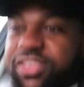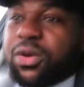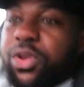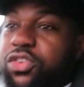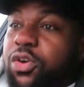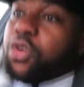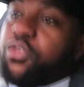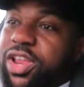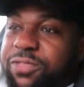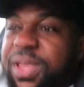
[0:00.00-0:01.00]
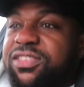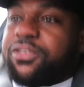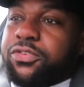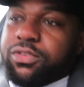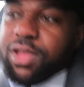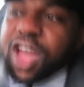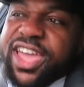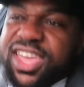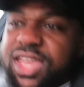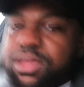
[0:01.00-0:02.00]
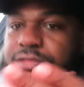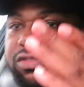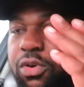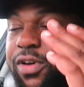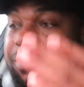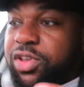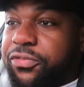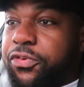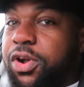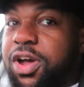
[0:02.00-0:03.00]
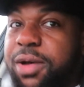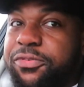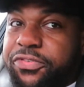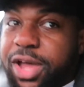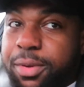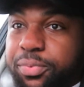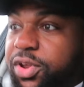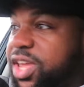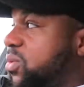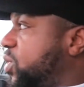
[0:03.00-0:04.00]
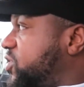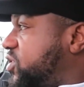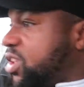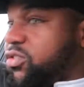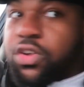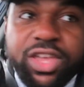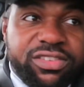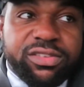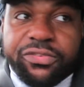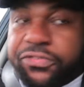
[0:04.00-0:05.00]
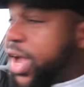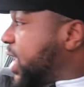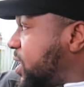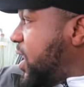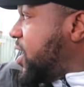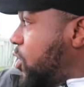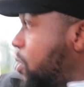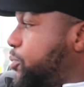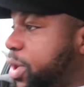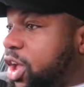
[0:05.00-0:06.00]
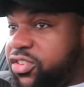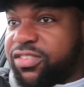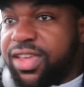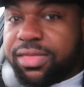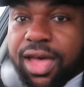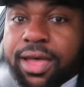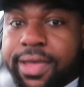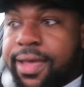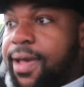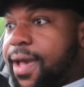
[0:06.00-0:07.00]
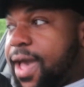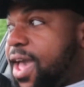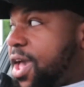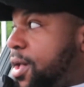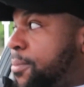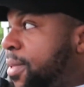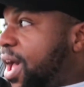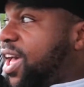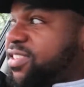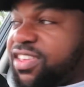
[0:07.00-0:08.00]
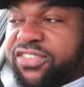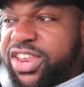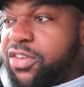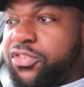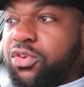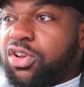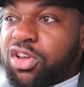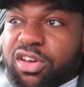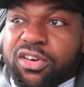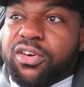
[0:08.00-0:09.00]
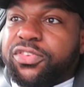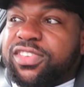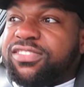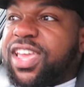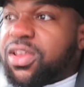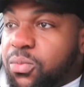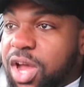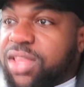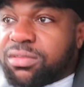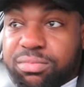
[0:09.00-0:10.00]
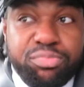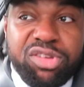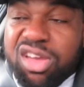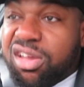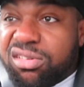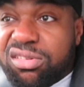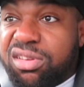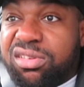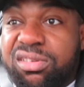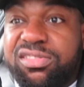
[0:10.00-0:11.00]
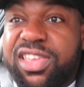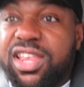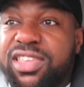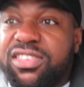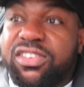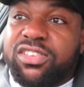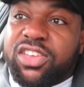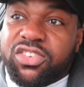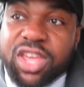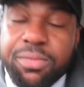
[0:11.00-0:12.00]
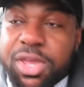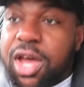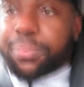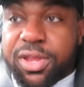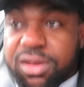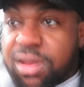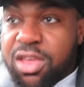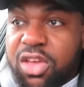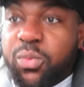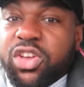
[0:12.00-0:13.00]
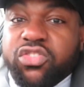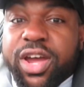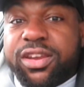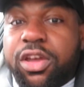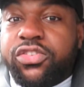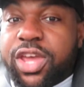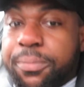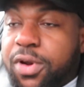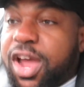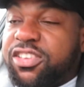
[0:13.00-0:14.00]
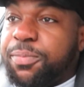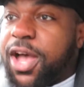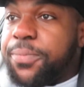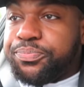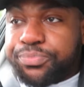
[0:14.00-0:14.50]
that I want to do are already expensive, i.e. sort of I'm looking for a carbon fibre bonnet, which is not easy to find, let alone purchase either. As I said, if any of you are obviously selling one, pre-owned and still in decent condition, hit me up and we can try and negotiate a price. But